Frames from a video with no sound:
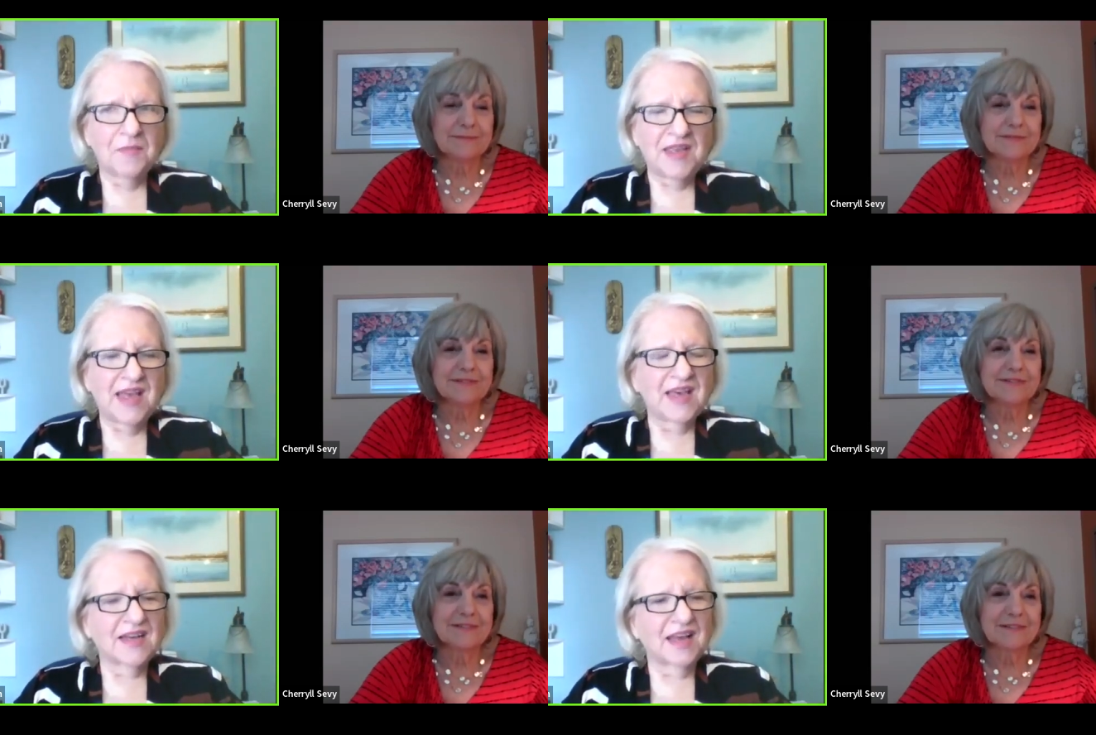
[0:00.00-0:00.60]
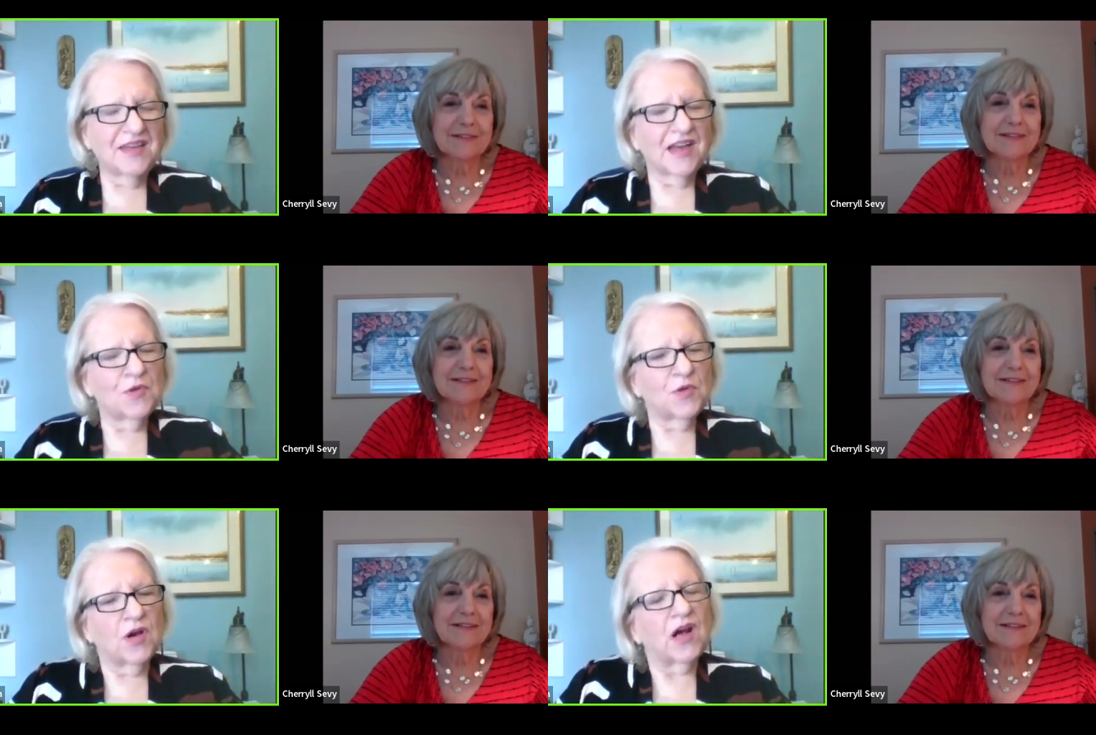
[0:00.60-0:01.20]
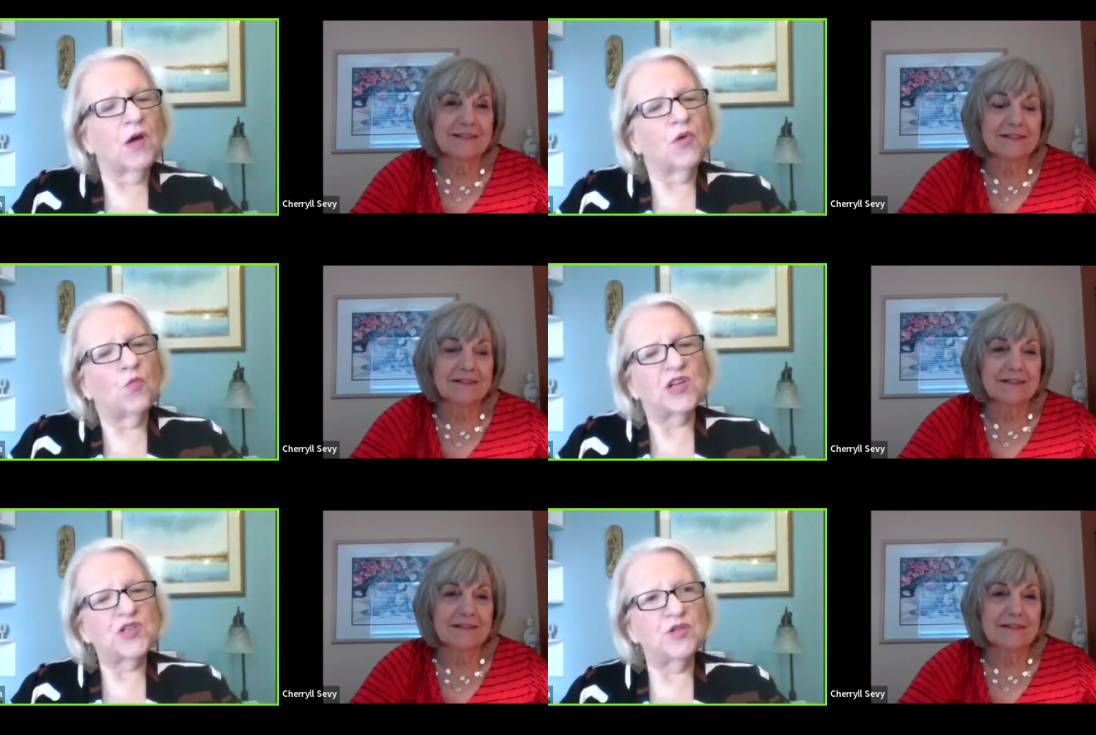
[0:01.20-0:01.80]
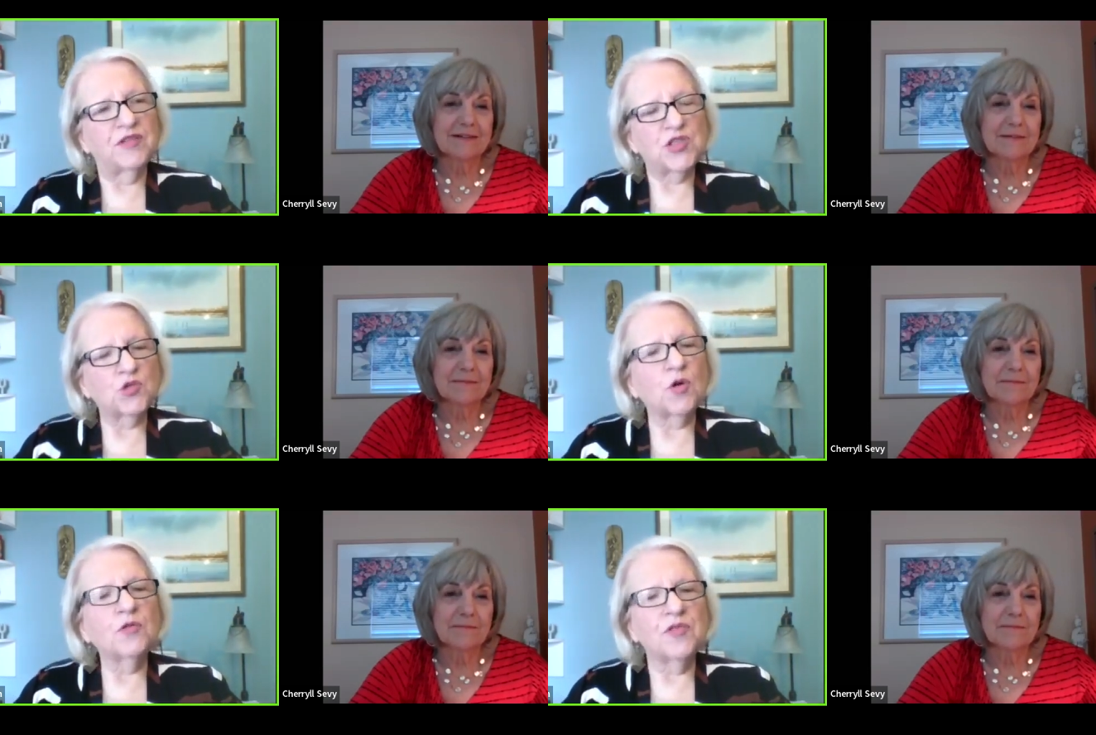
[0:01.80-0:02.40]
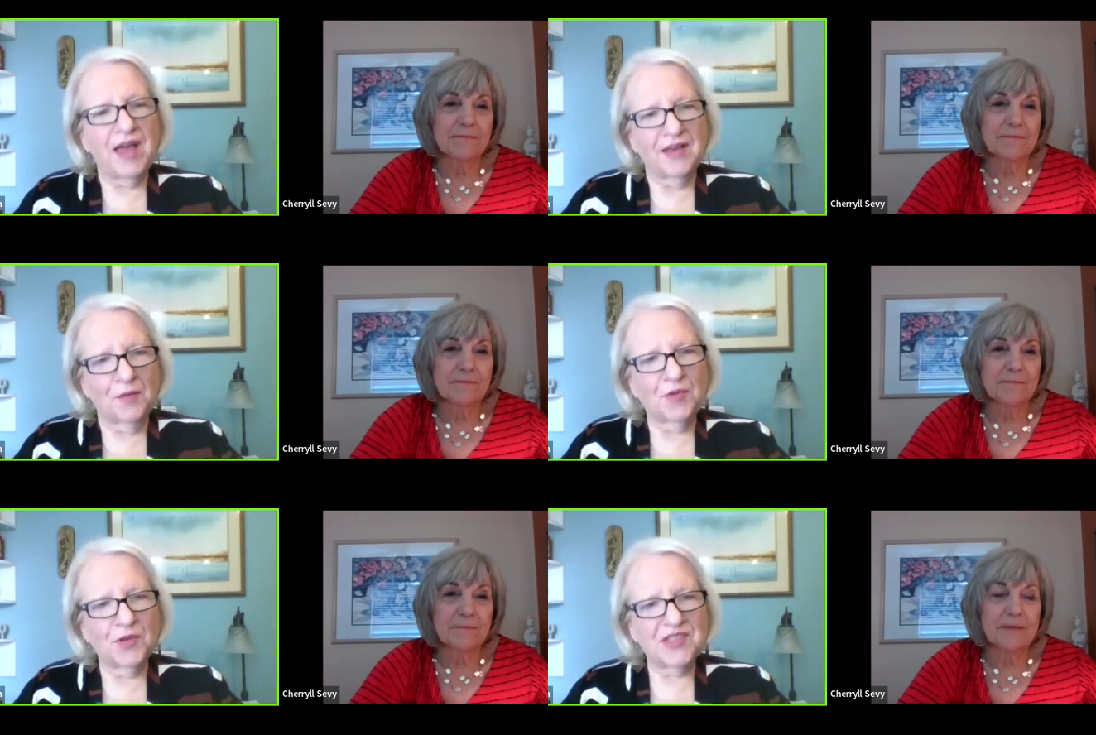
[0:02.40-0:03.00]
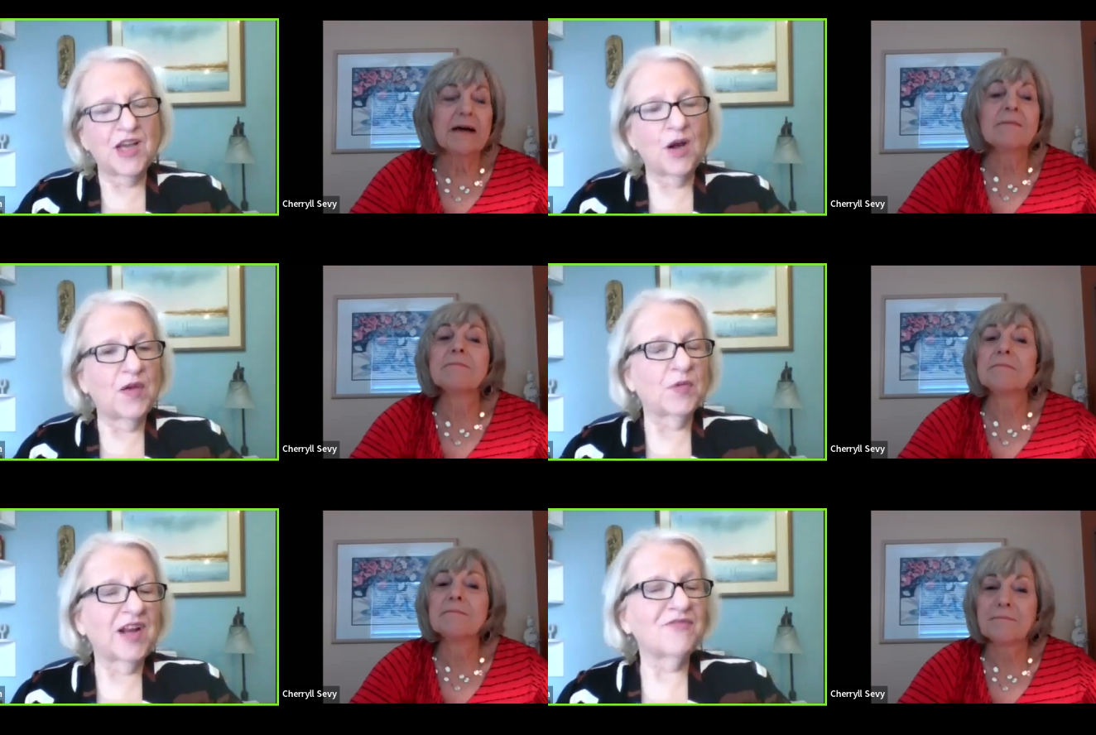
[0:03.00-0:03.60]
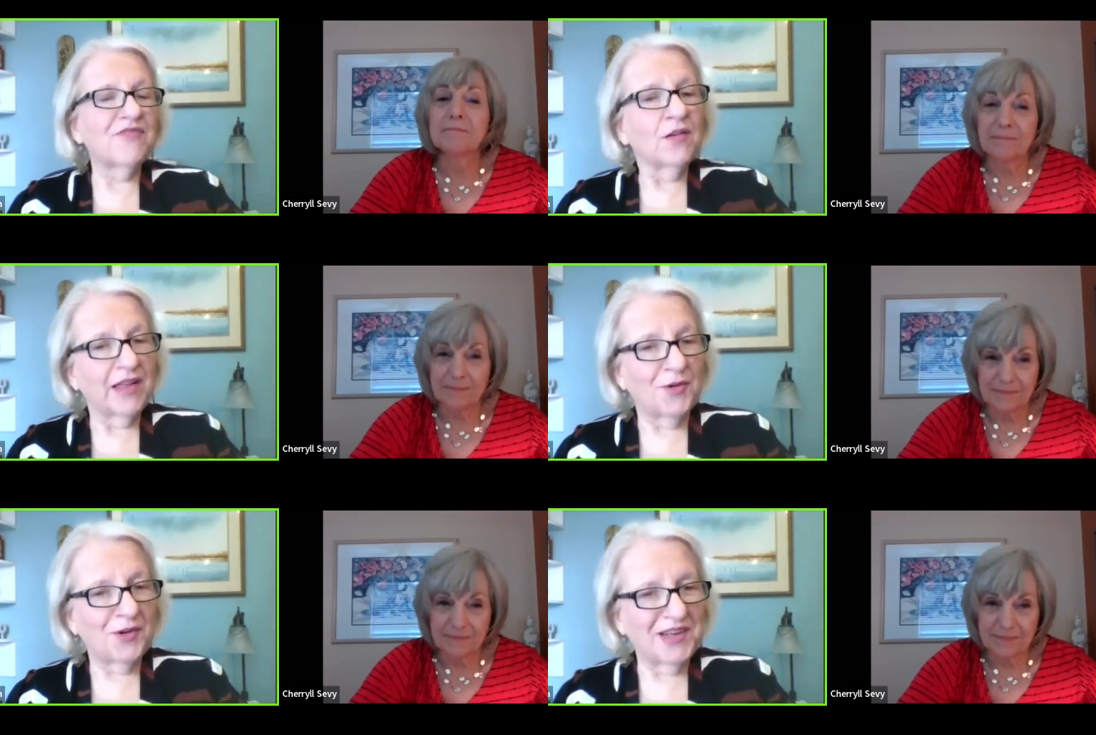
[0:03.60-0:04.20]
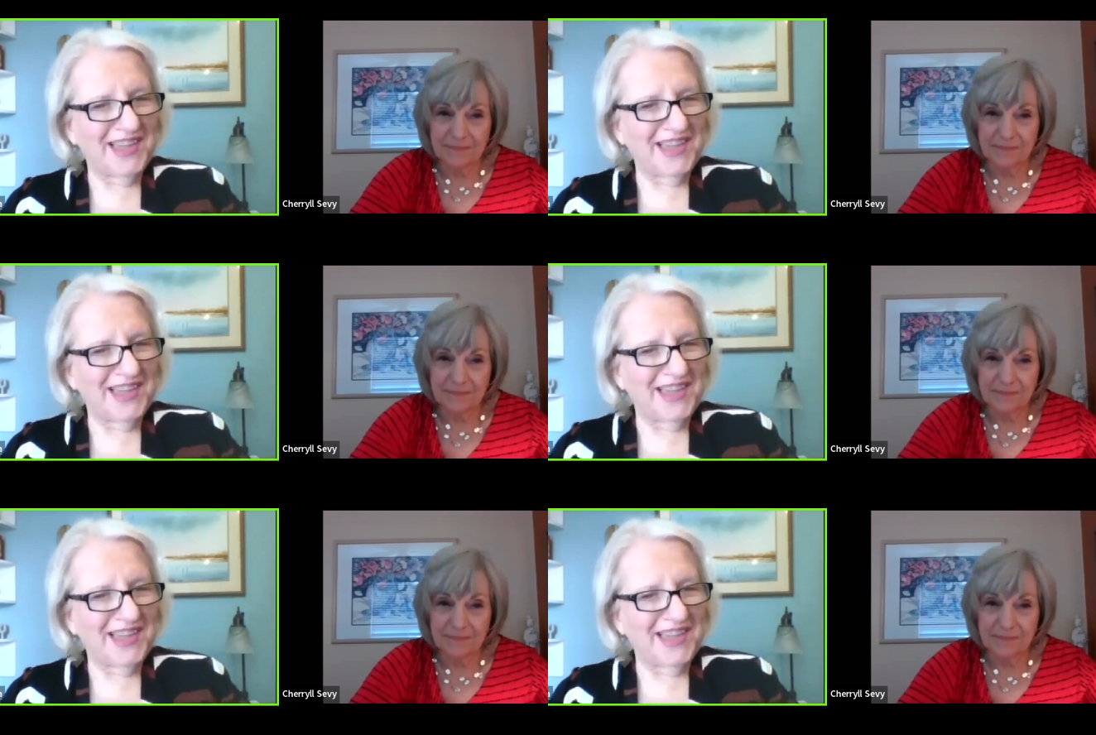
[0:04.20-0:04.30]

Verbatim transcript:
Speaker 1: but yet I think I would want I would want to have controlled that. I would want to go in when I felt like going,